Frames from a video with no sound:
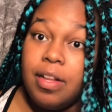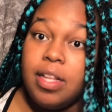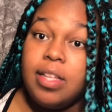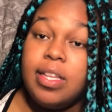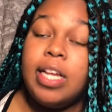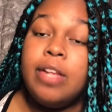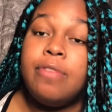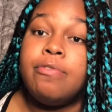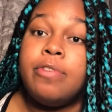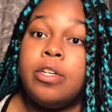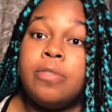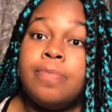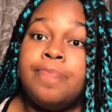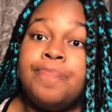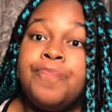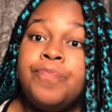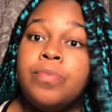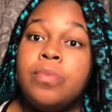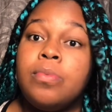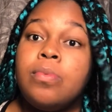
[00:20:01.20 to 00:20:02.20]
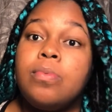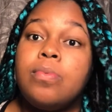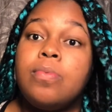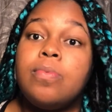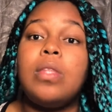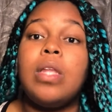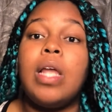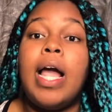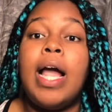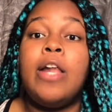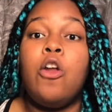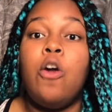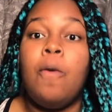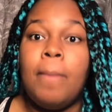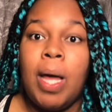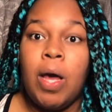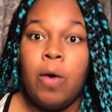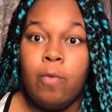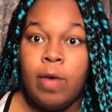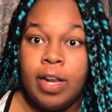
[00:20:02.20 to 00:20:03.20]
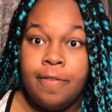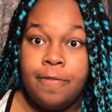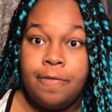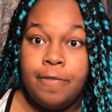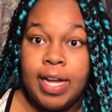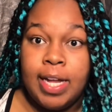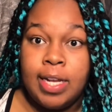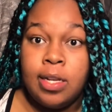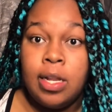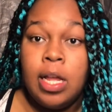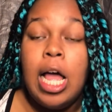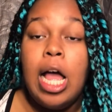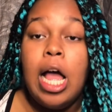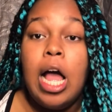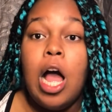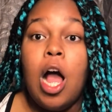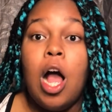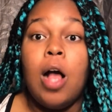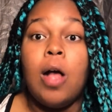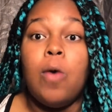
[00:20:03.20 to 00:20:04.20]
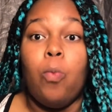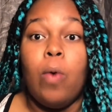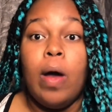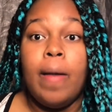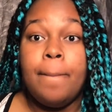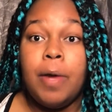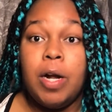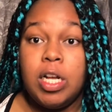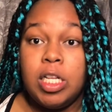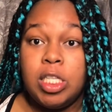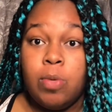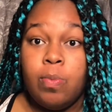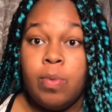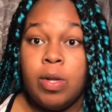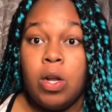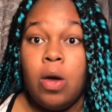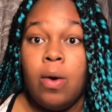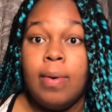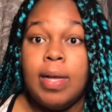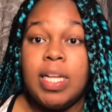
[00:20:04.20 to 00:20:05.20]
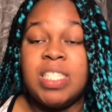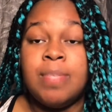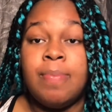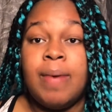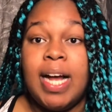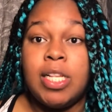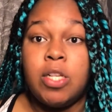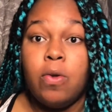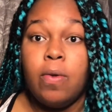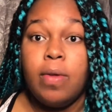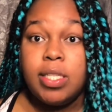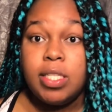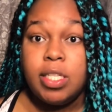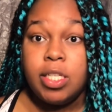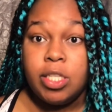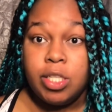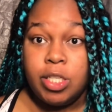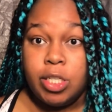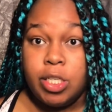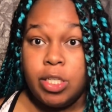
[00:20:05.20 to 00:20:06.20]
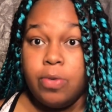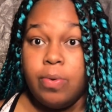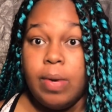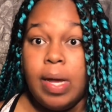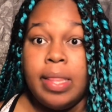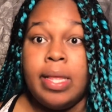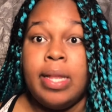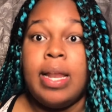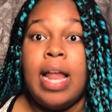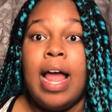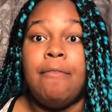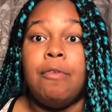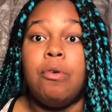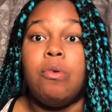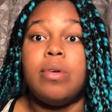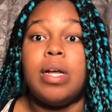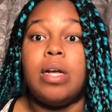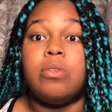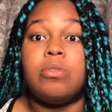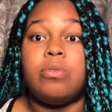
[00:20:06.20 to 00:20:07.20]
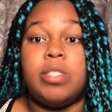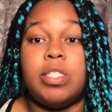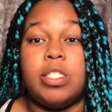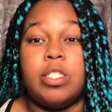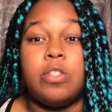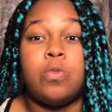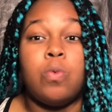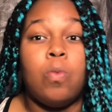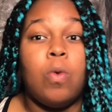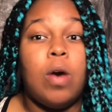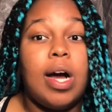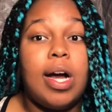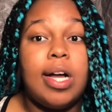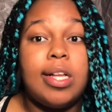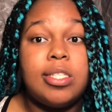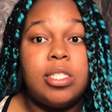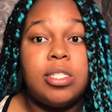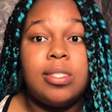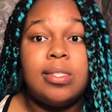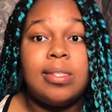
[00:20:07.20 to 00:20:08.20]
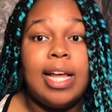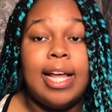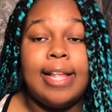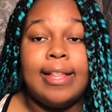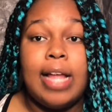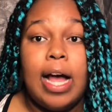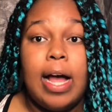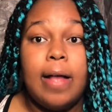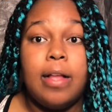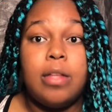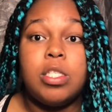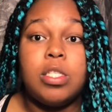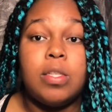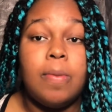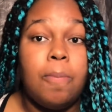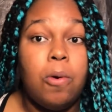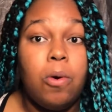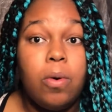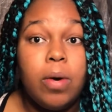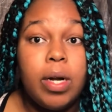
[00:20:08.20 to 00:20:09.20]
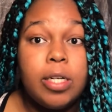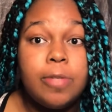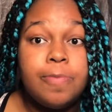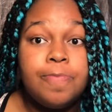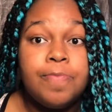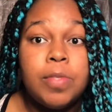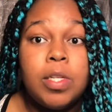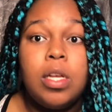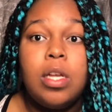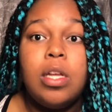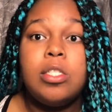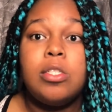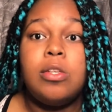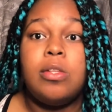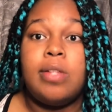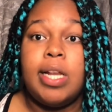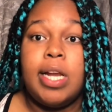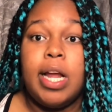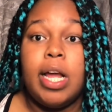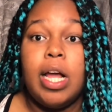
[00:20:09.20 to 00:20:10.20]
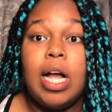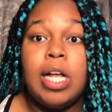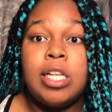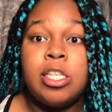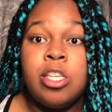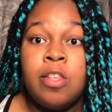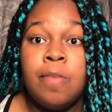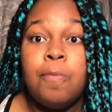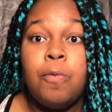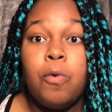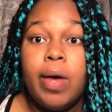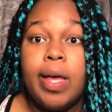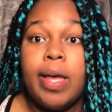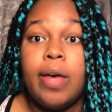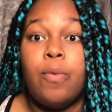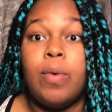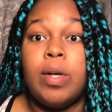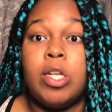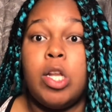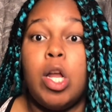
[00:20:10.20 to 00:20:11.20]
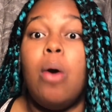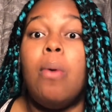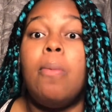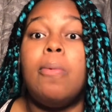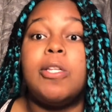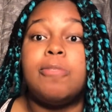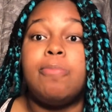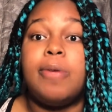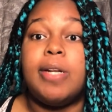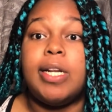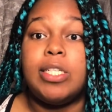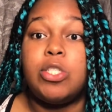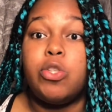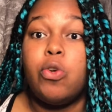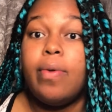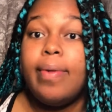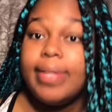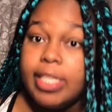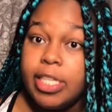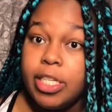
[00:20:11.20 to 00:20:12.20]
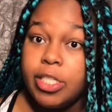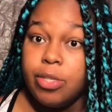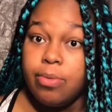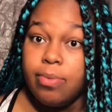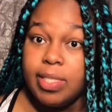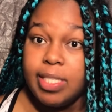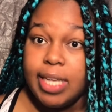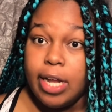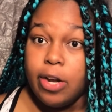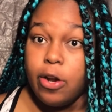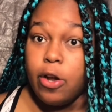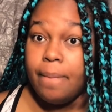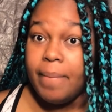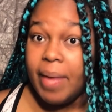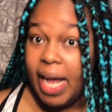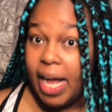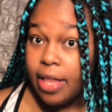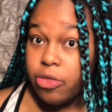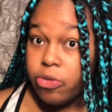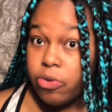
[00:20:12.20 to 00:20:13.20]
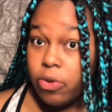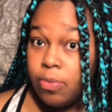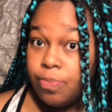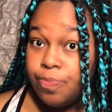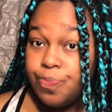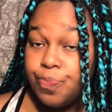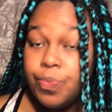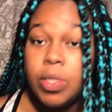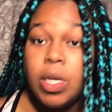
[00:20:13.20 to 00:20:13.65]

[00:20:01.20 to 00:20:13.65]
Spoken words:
a clean room. I know my one friend, one person would always buy toilet tissue, and then everyone else would just watch and not support. So then it got to the point where no one was putting toilet tissue inside her bathroom.